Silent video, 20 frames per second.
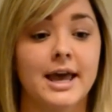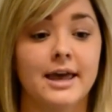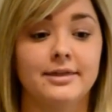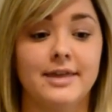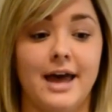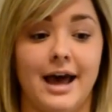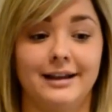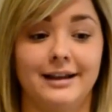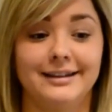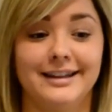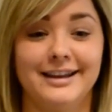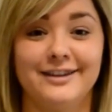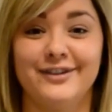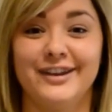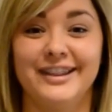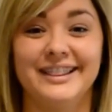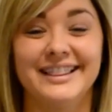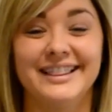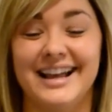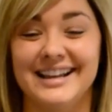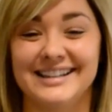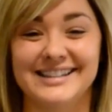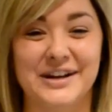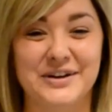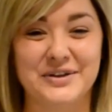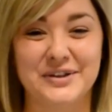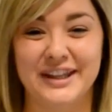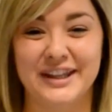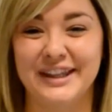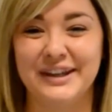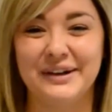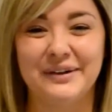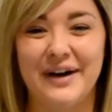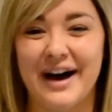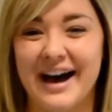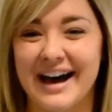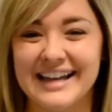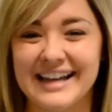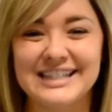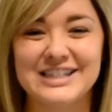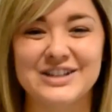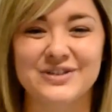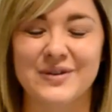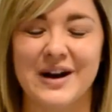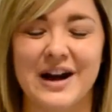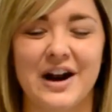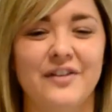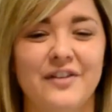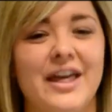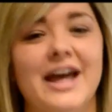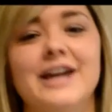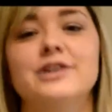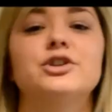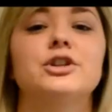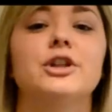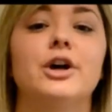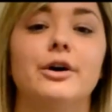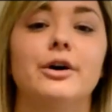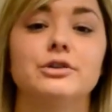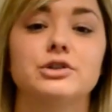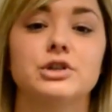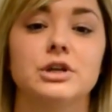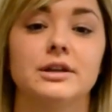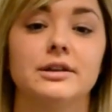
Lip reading: that live in essentially little huts right on the edge of the ocean.